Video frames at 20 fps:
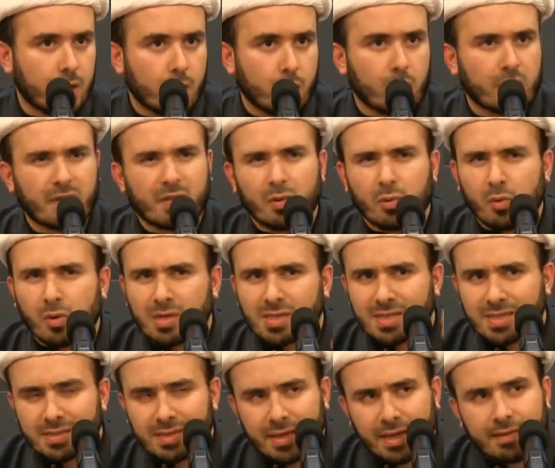One of the
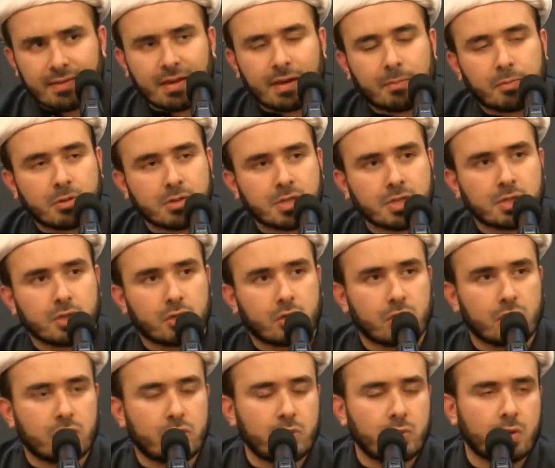worst things that a person
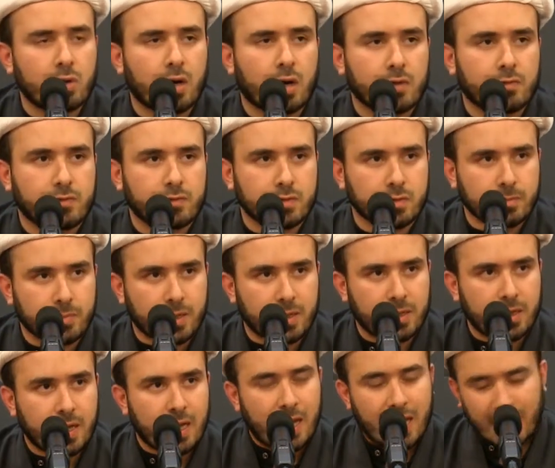could do, God forbid.